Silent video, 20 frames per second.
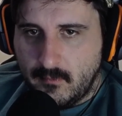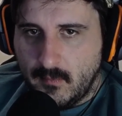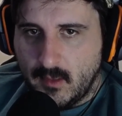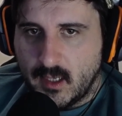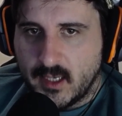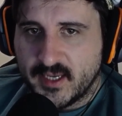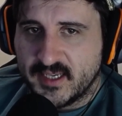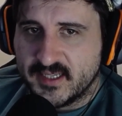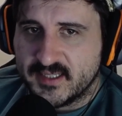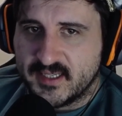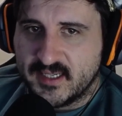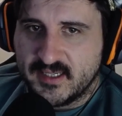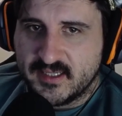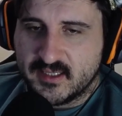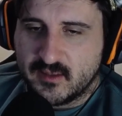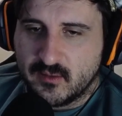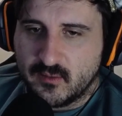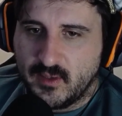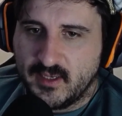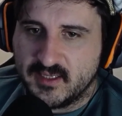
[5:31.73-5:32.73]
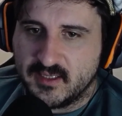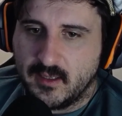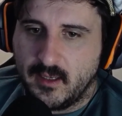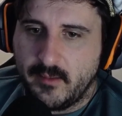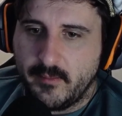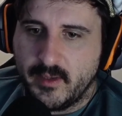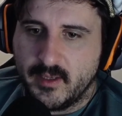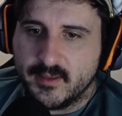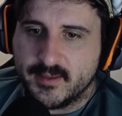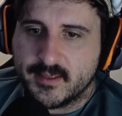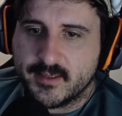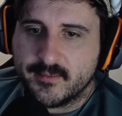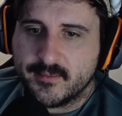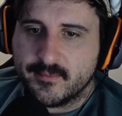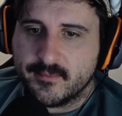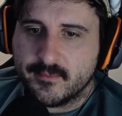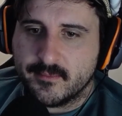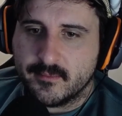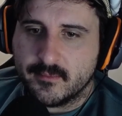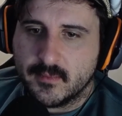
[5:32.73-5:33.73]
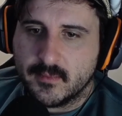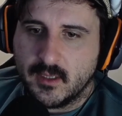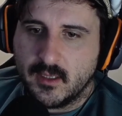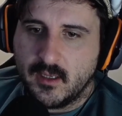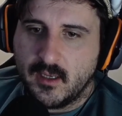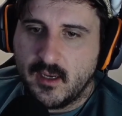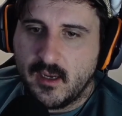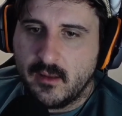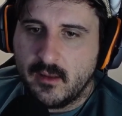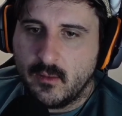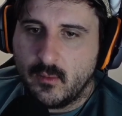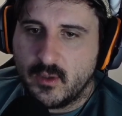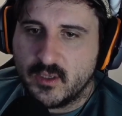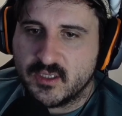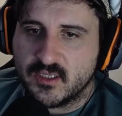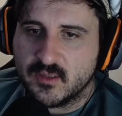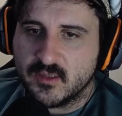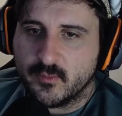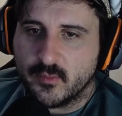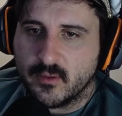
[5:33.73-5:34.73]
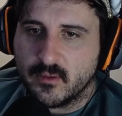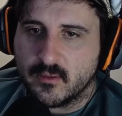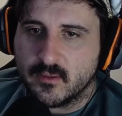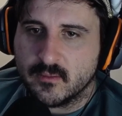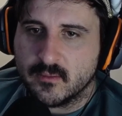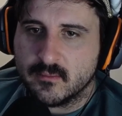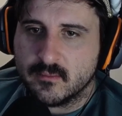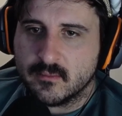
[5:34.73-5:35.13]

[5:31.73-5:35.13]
I guess he still has nightmares. And the watch is broken.